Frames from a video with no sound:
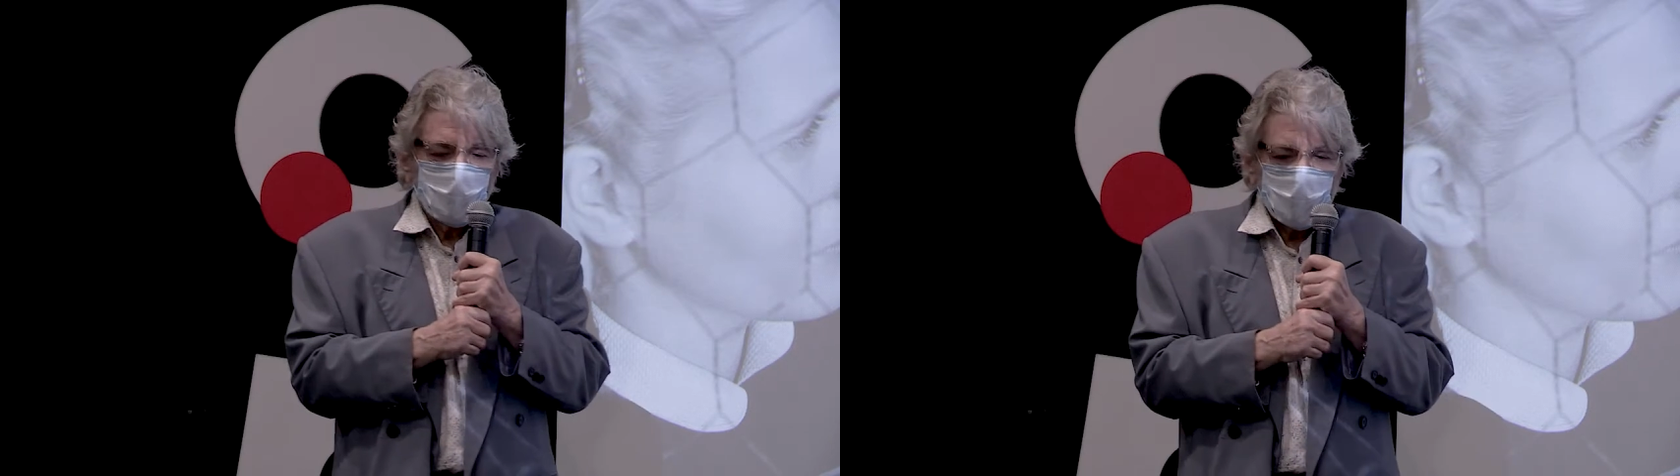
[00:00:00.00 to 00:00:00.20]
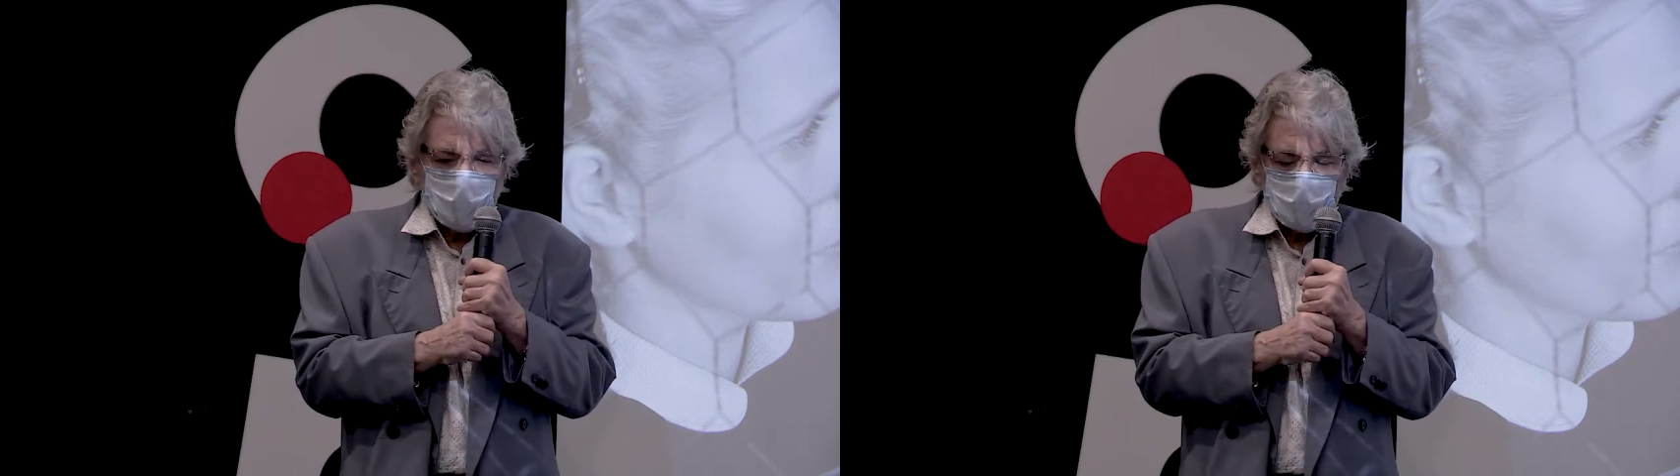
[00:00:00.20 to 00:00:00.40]

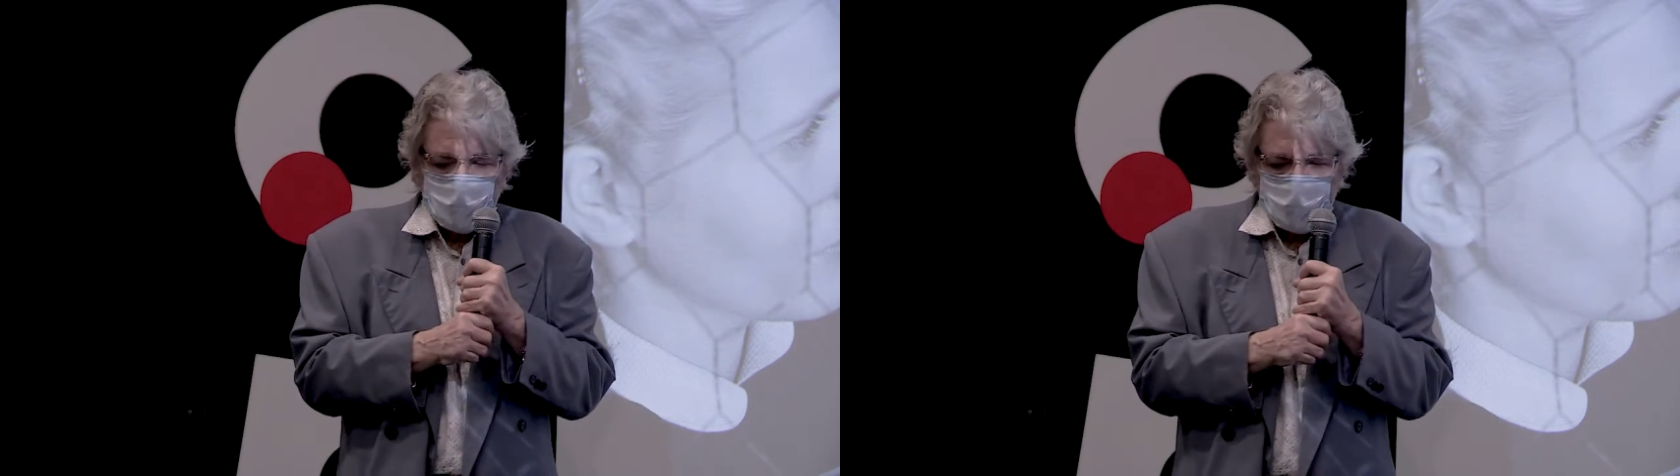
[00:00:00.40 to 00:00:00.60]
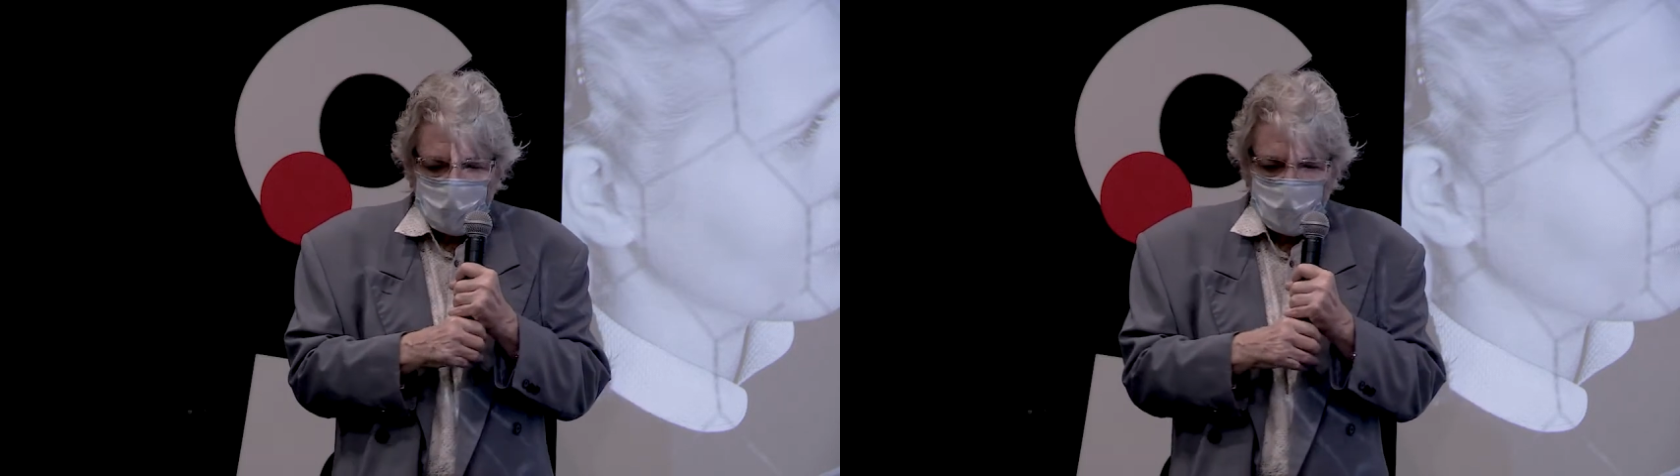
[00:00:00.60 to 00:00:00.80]

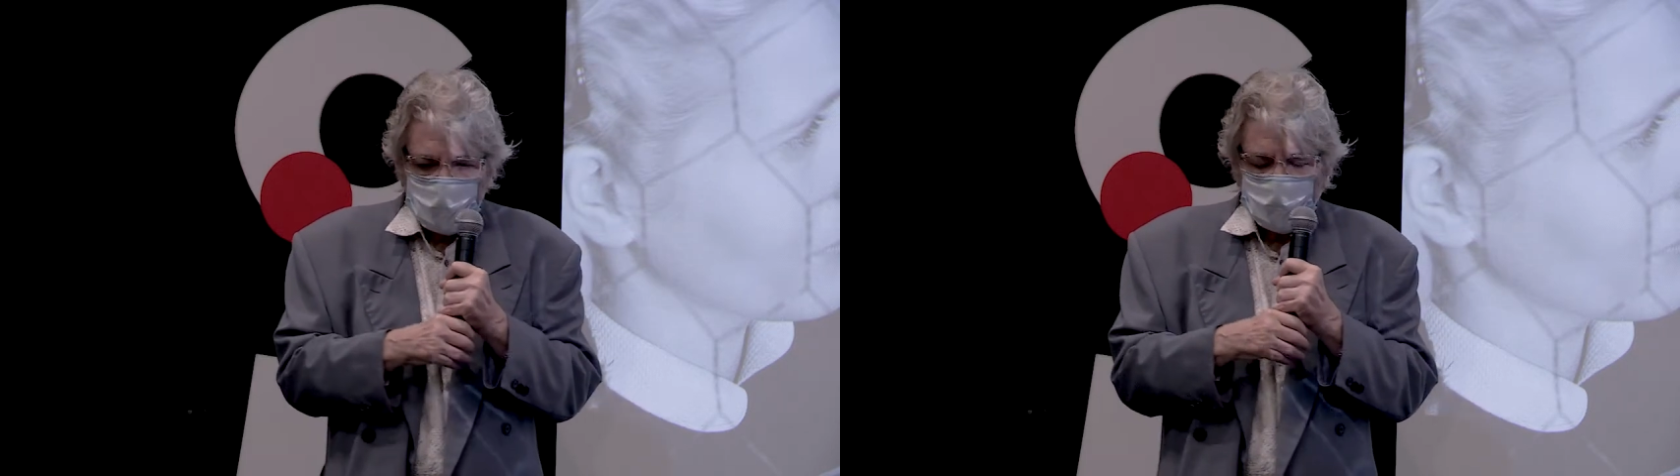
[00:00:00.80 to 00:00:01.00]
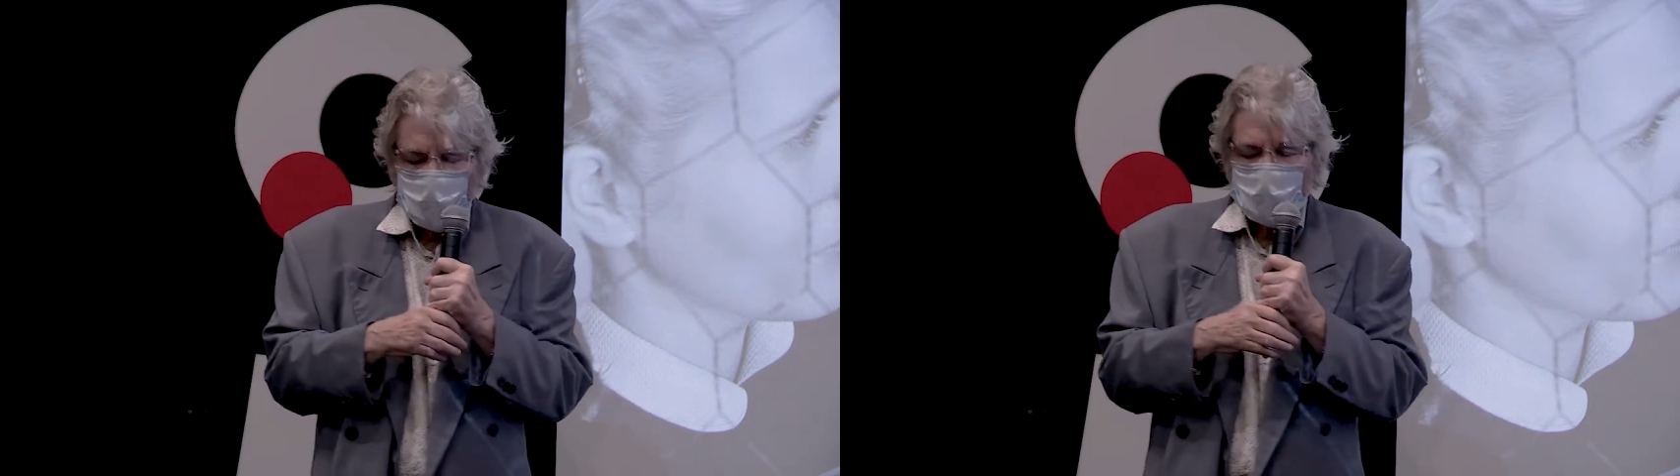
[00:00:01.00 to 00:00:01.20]
And uh,
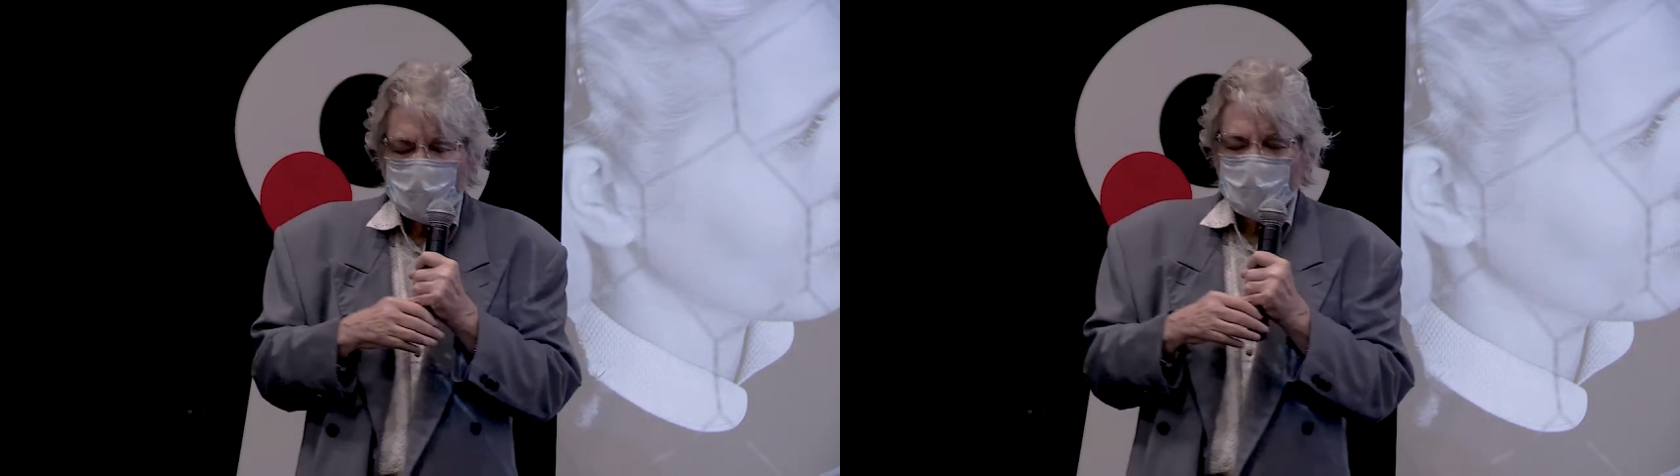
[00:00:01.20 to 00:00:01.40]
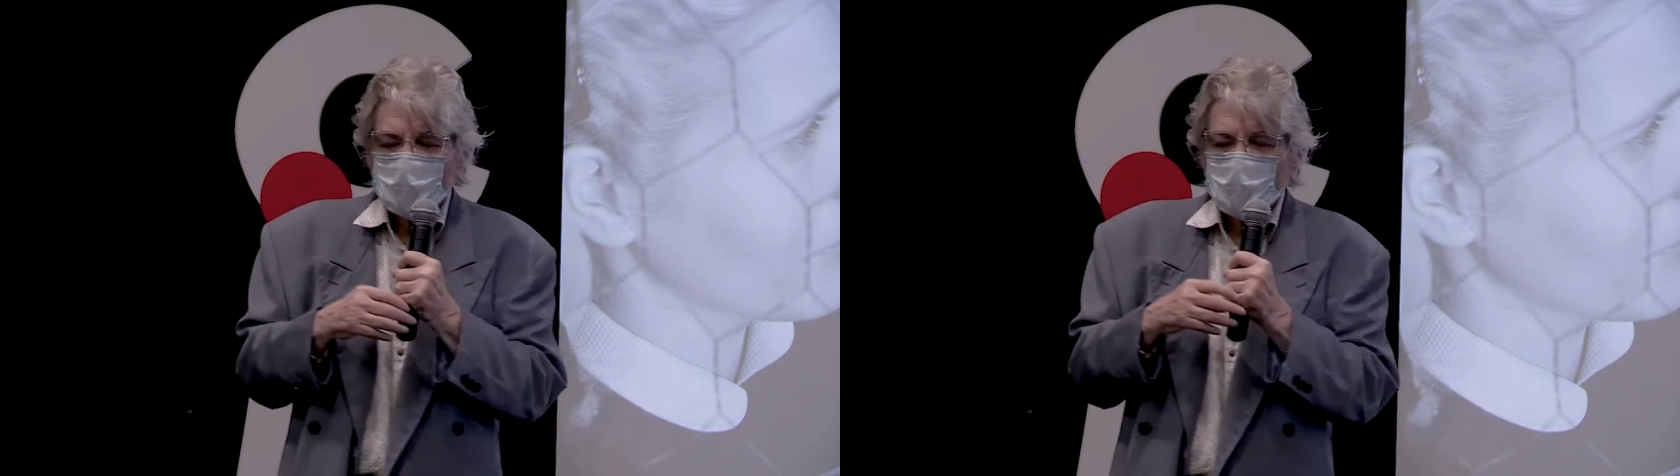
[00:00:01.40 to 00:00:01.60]

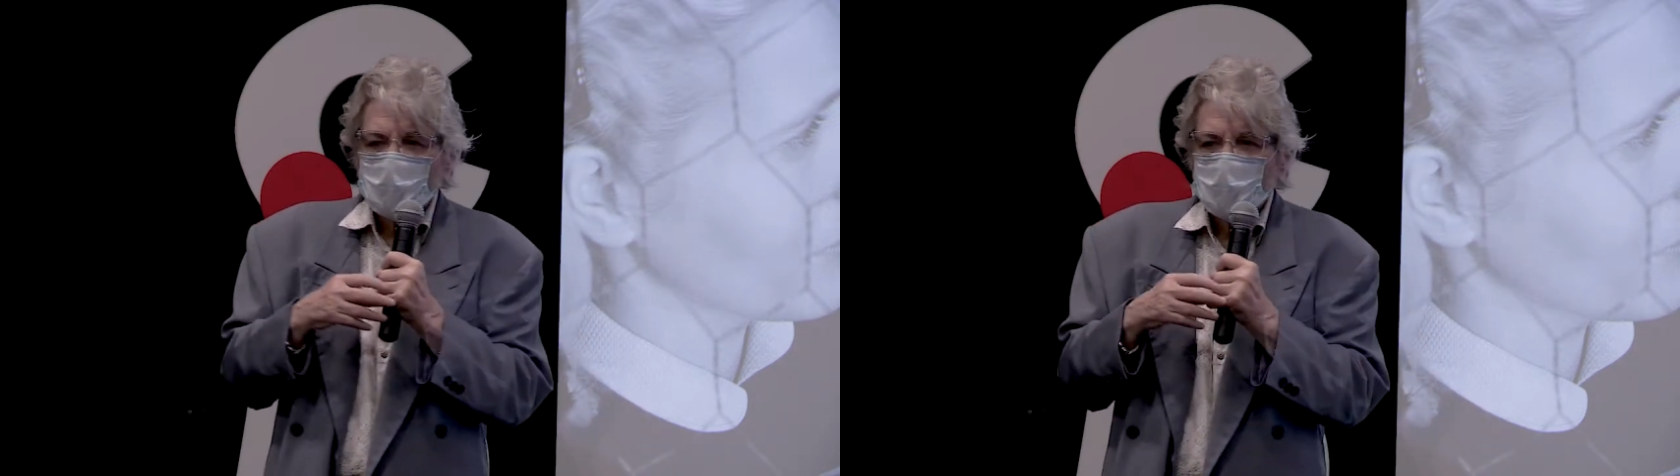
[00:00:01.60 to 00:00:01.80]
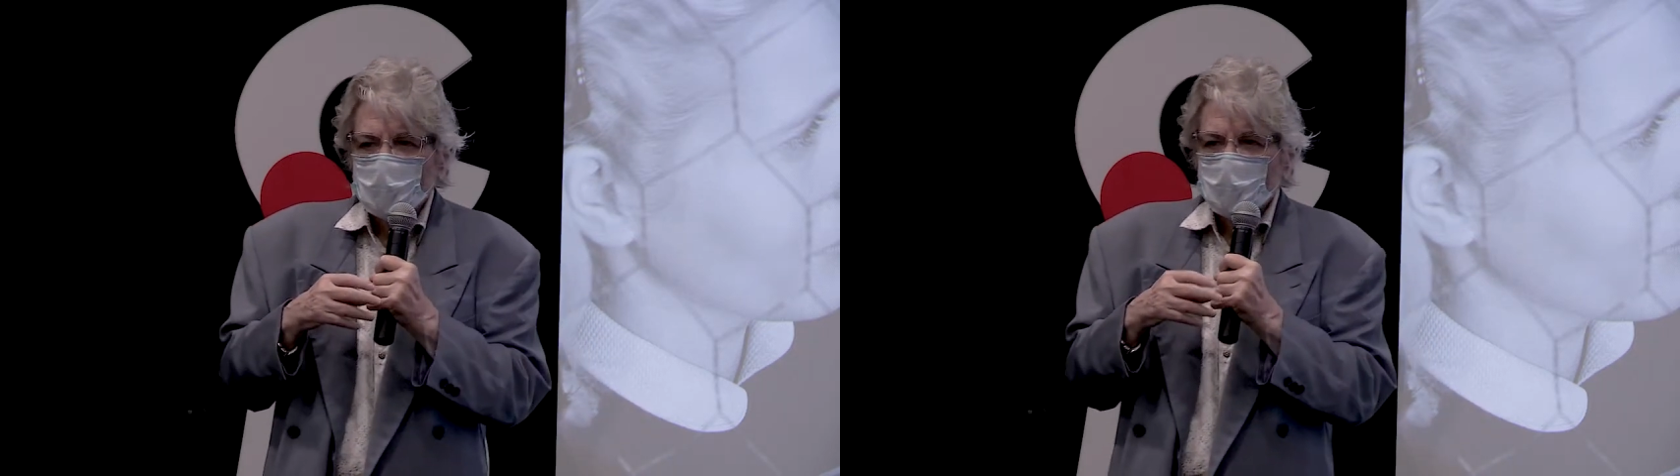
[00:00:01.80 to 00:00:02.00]
finally, what
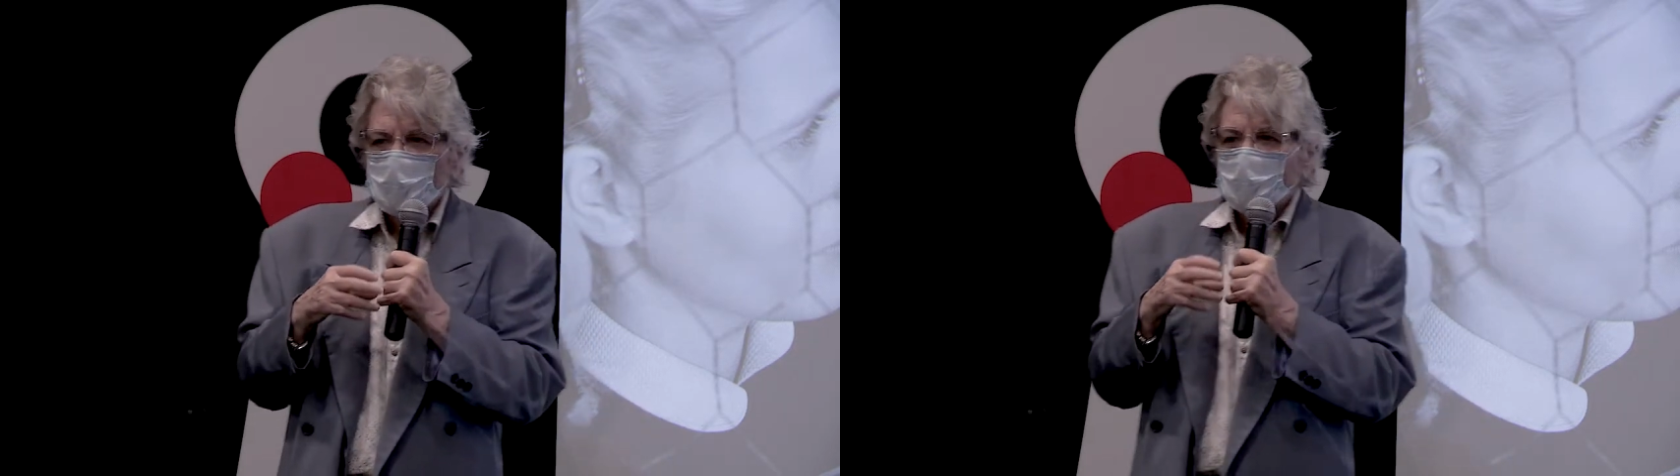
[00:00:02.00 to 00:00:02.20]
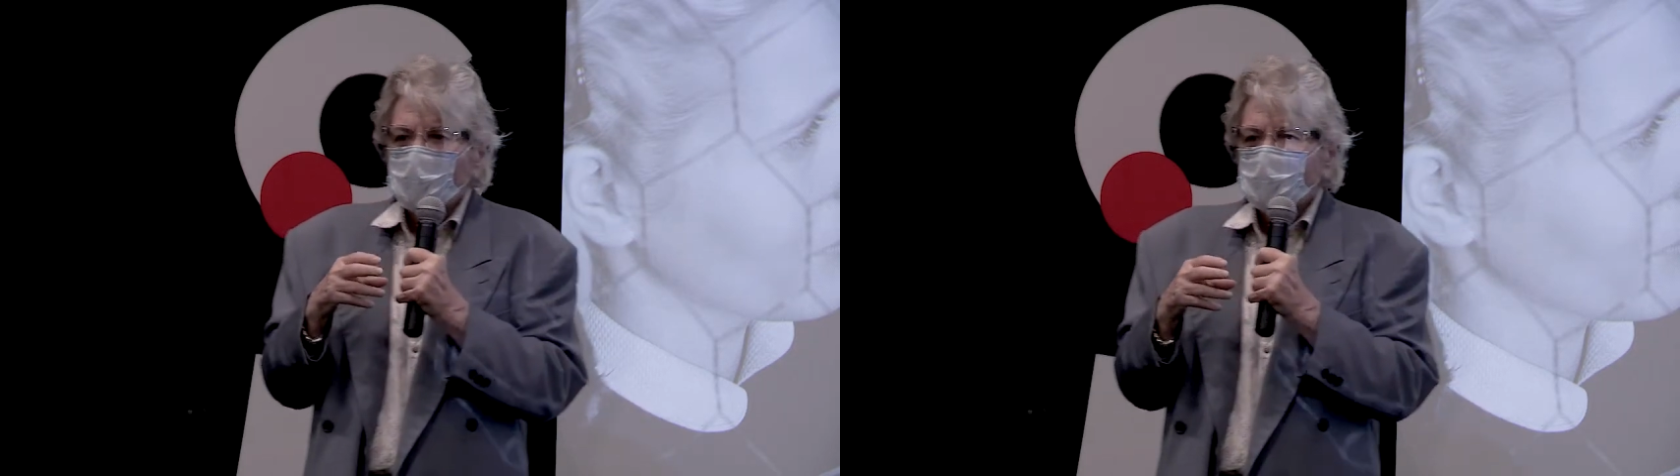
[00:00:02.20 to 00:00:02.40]
I, what
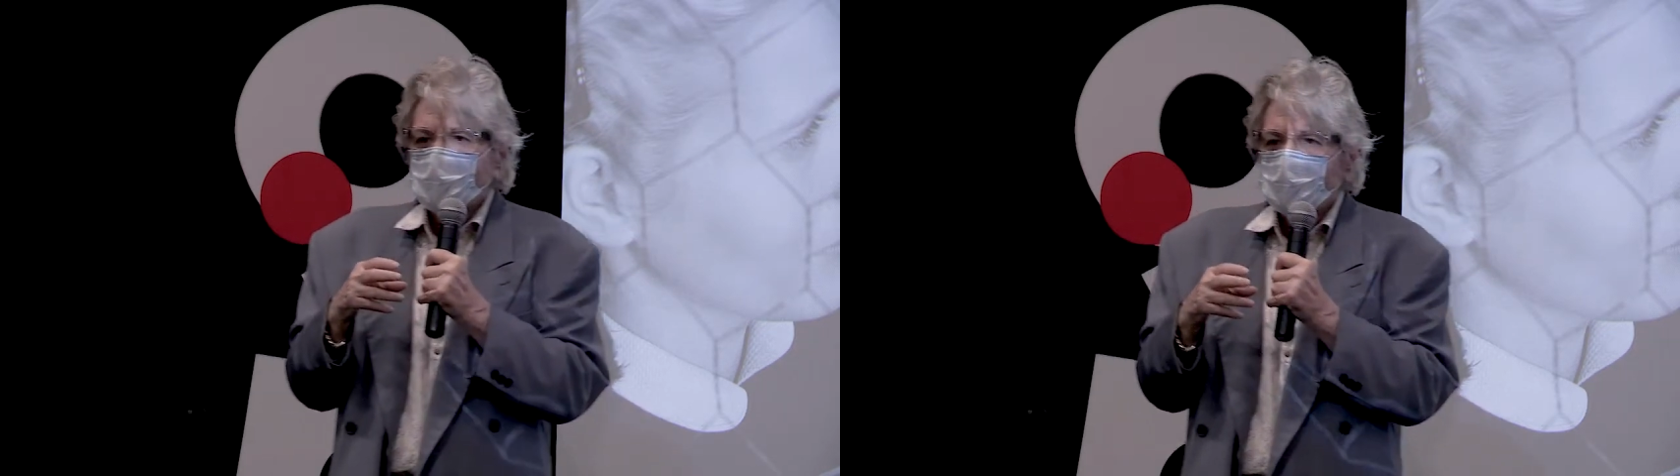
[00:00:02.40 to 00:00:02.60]
I want to